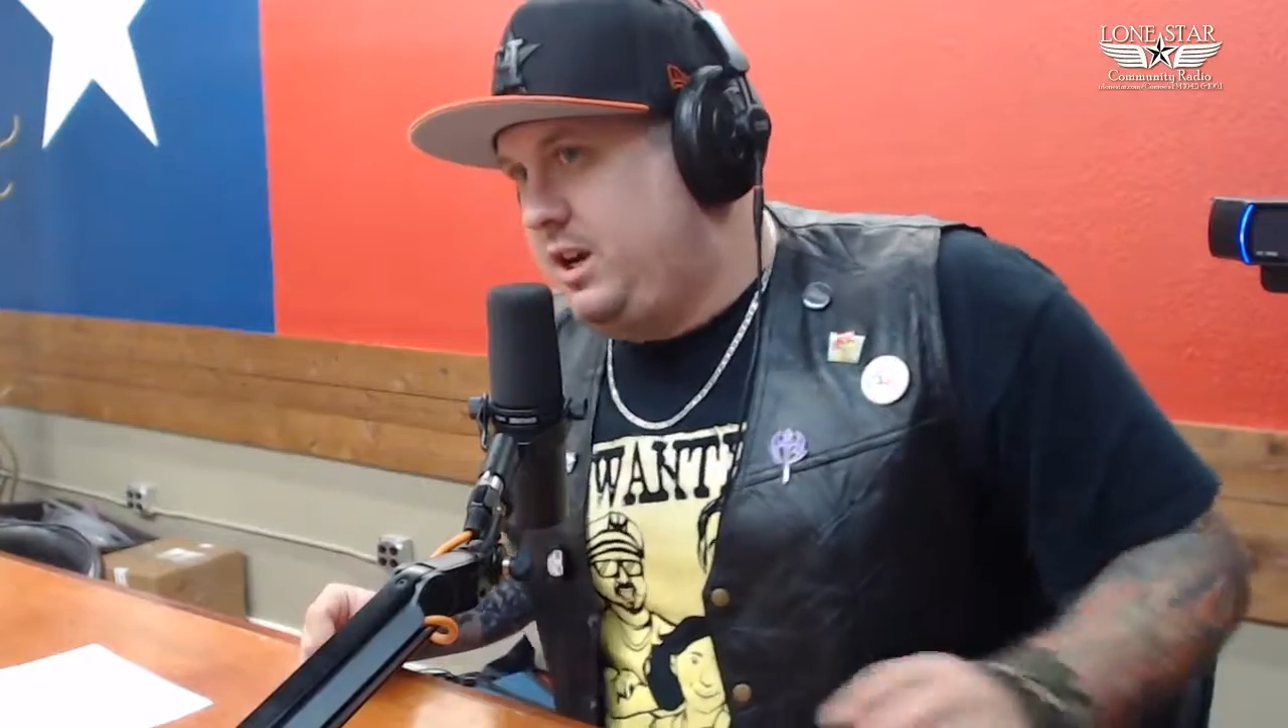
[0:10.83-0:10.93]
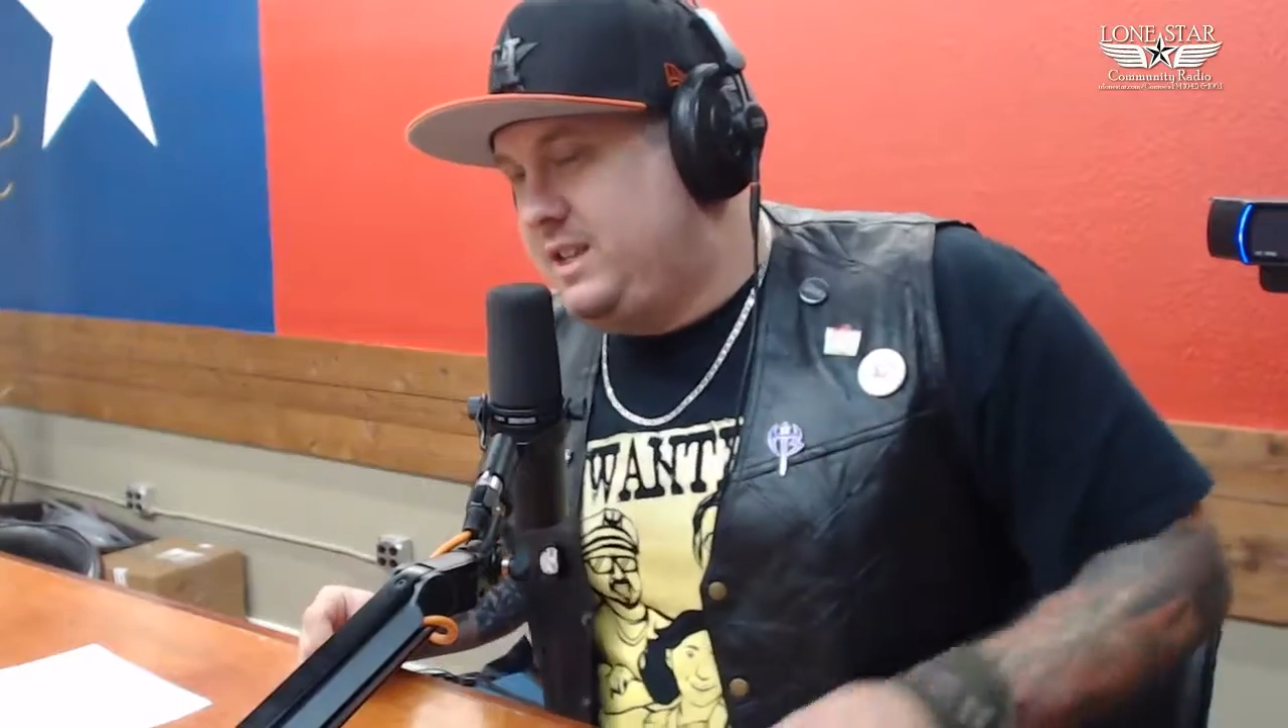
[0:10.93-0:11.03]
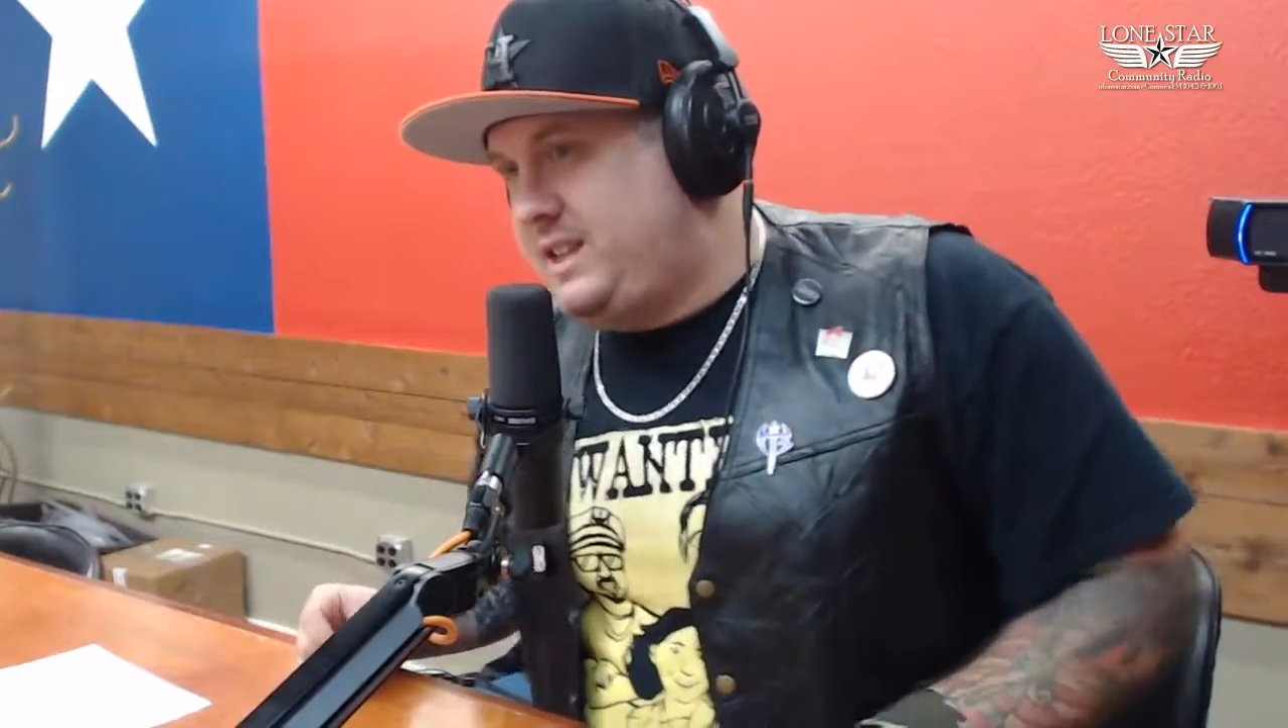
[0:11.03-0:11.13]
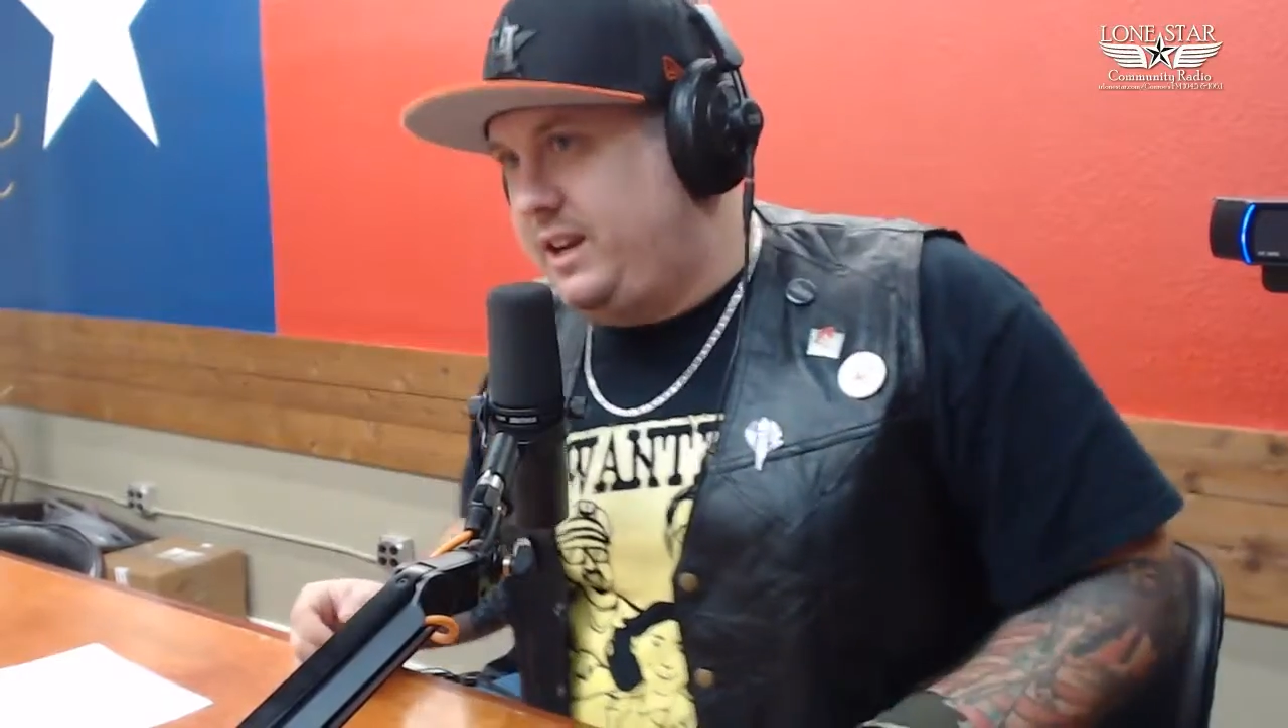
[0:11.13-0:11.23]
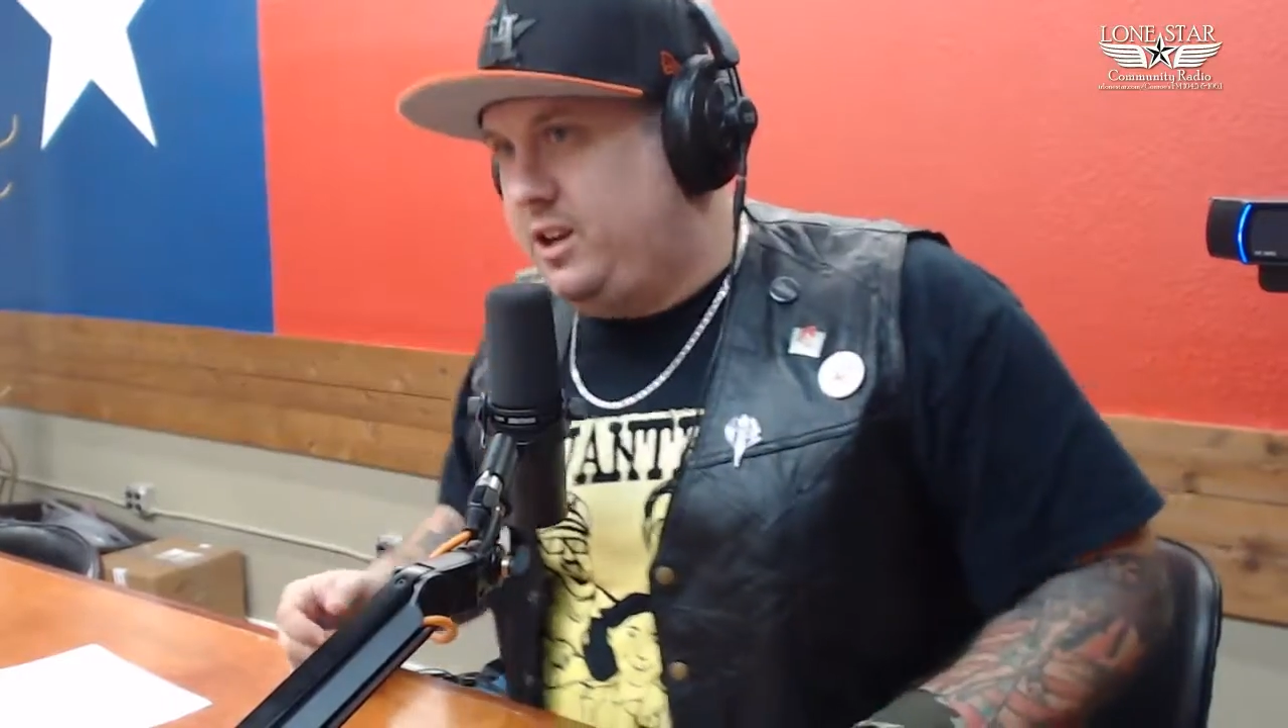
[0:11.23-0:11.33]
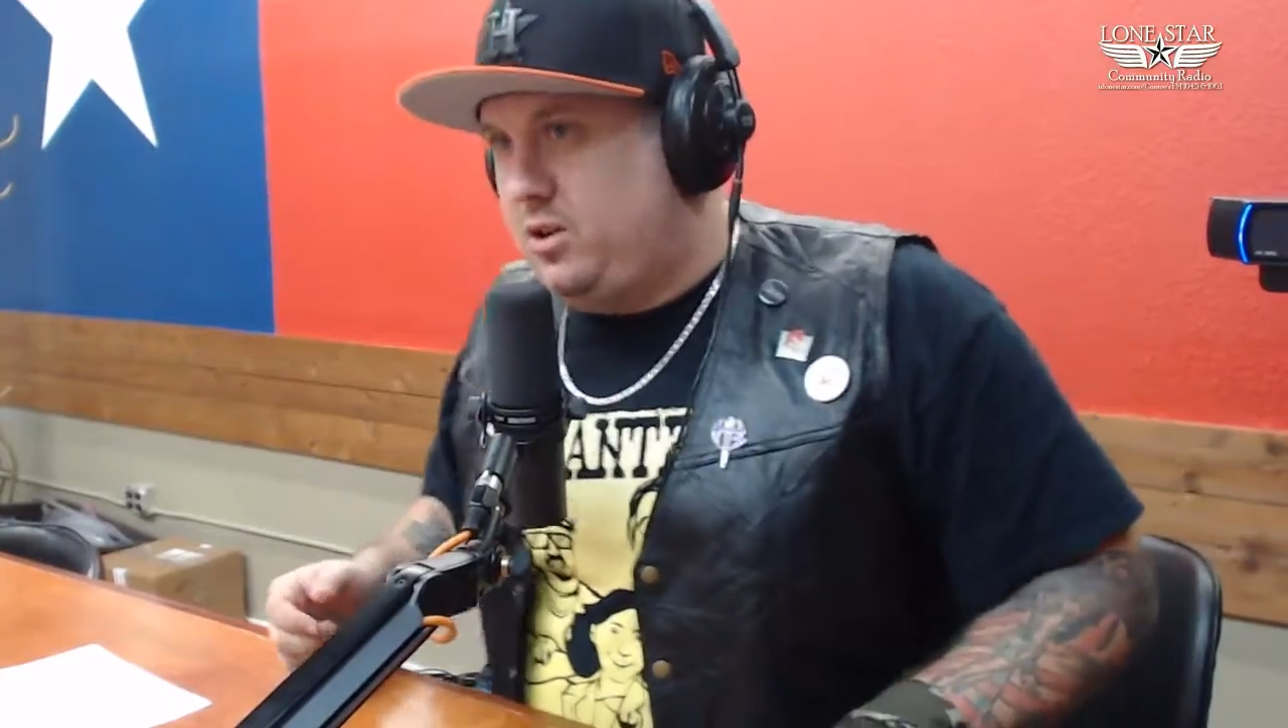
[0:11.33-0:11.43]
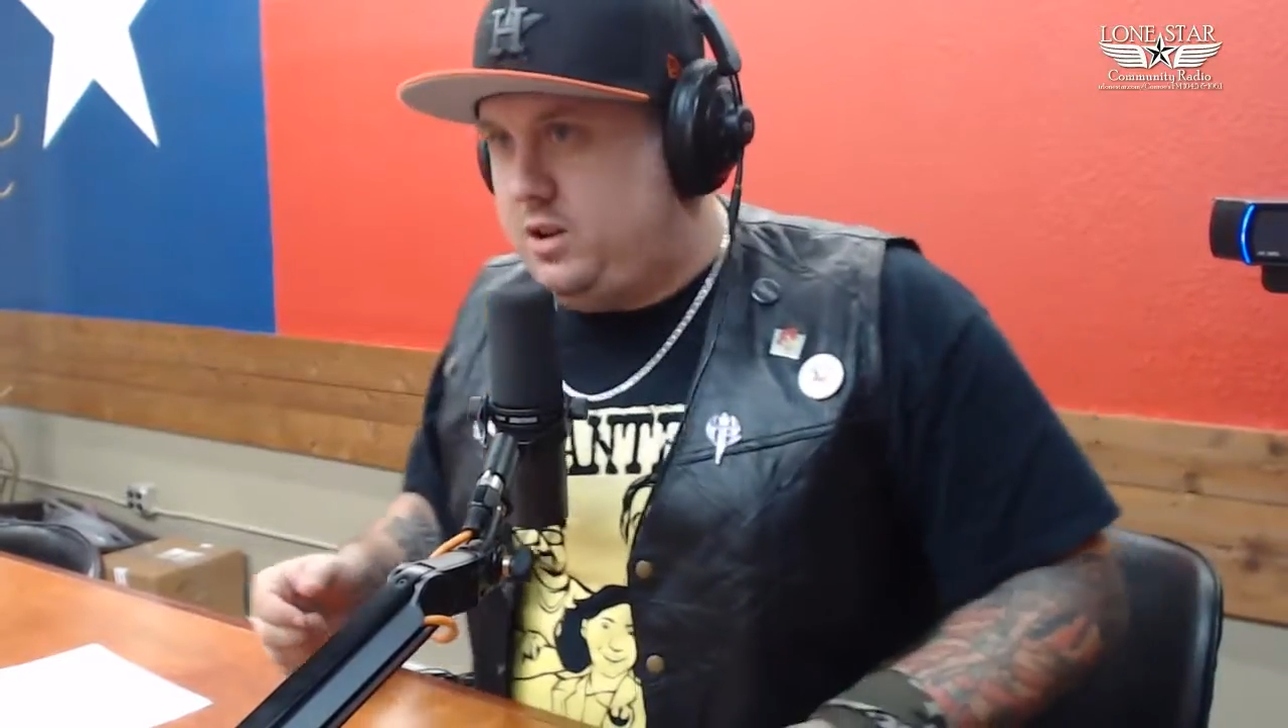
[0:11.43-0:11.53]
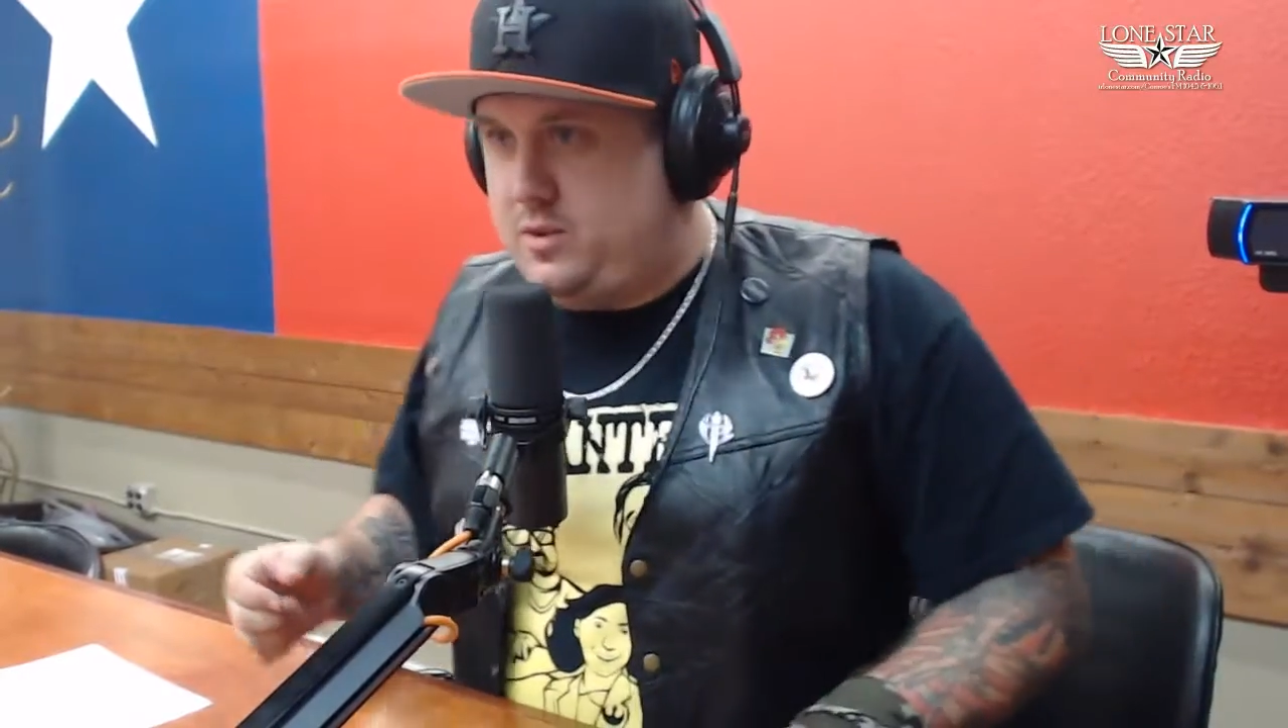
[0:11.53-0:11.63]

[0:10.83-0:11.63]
Sitting across